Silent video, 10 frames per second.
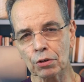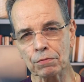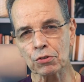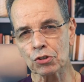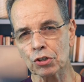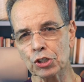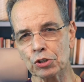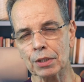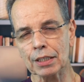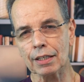if
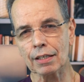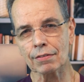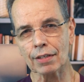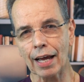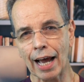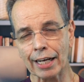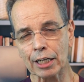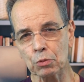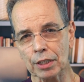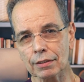surgery is
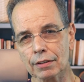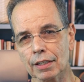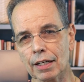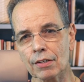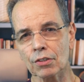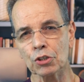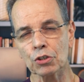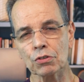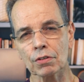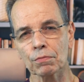adequate is the
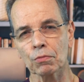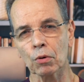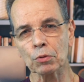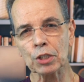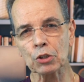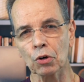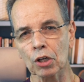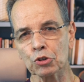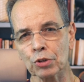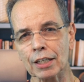use of what we
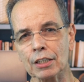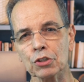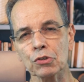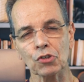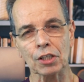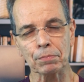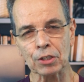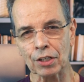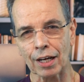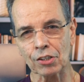call drug-induced sleep
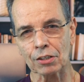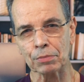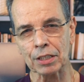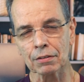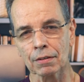endoscopy.